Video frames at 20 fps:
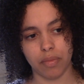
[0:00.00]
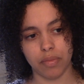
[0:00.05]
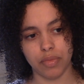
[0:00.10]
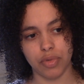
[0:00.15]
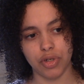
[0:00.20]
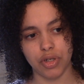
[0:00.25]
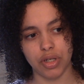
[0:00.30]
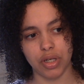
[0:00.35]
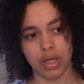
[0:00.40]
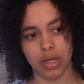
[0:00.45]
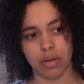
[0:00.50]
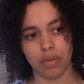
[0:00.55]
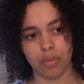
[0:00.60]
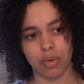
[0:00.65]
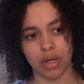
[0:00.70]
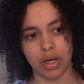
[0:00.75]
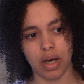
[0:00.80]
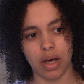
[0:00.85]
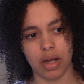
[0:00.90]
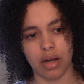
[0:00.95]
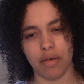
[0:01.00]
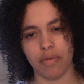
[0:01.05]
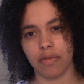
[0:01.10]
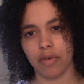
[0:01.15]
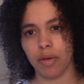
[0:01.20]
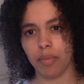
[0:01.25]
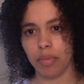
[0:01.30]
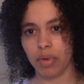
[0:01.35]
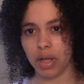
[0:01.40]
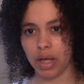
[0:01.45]
she would kind of
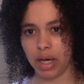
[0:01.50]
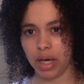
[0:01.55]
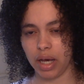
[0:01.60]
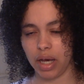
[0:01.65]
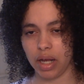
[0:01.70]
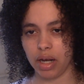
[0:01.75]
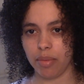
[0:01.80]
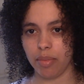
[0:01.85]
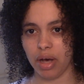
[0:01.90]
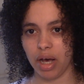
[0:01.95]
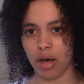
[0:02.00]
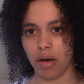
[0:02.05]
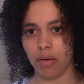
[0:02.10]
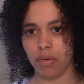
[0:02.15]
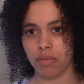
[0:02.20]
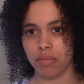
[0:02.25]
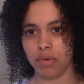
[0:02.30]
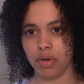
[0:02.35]
complain about,